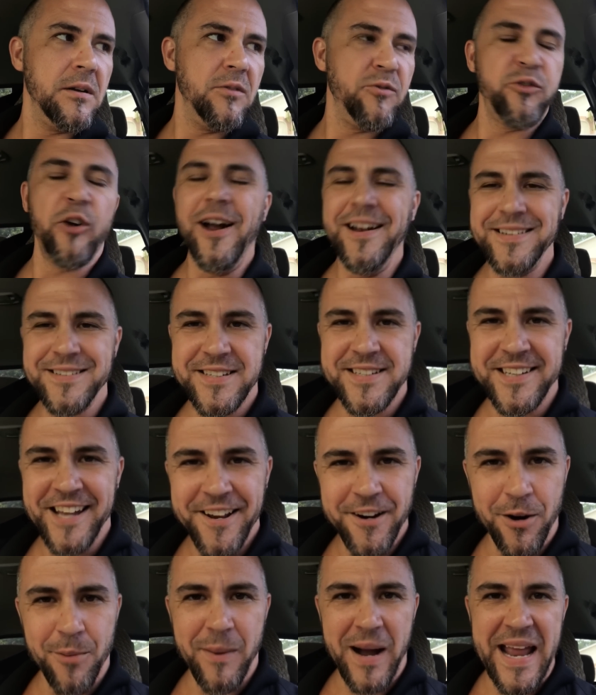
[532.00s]
front and
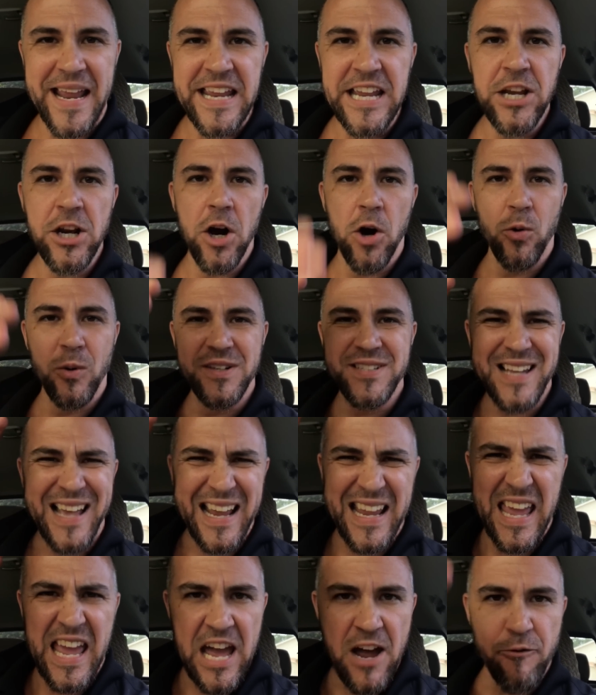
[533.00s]
center. My ego was
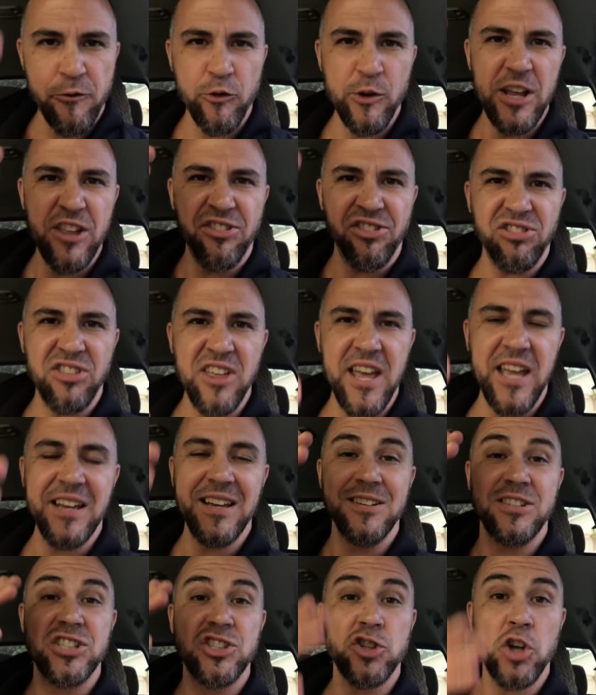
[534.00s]
like,
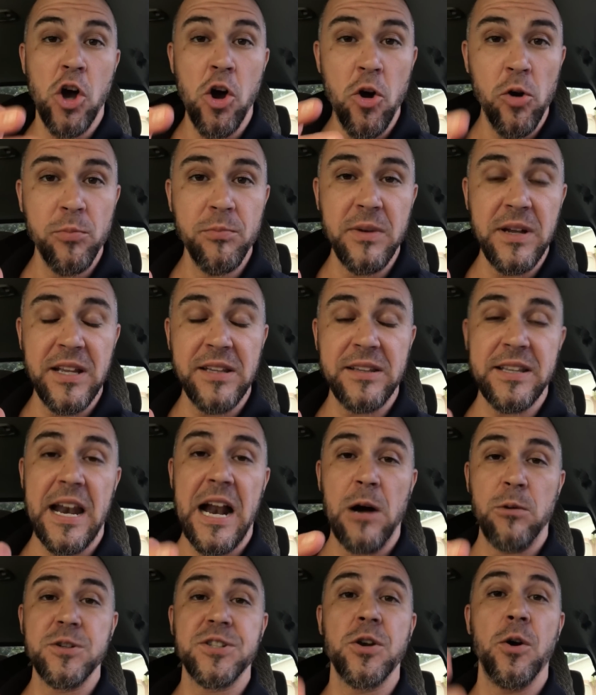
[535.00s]
everything told me that I
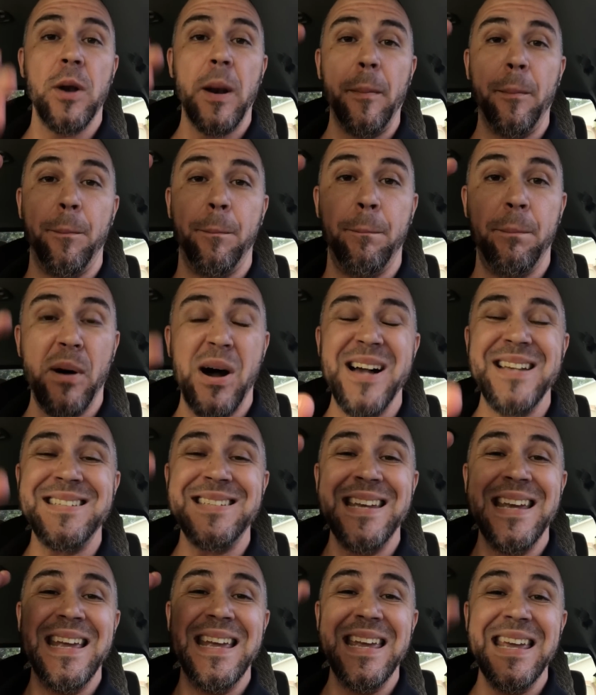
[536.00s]
was going to
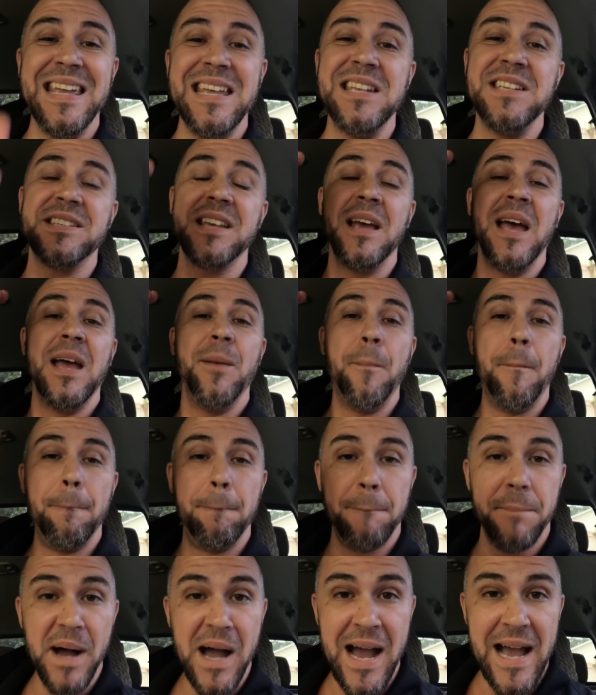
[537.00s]
bust his
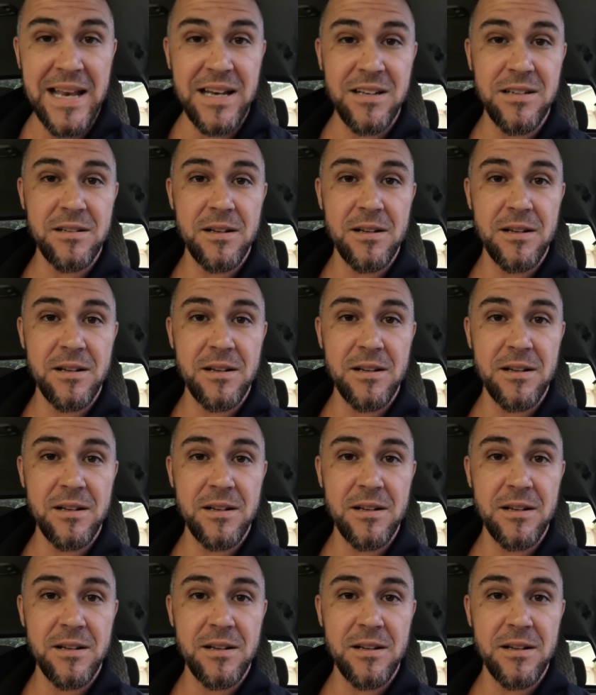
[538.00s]
butt.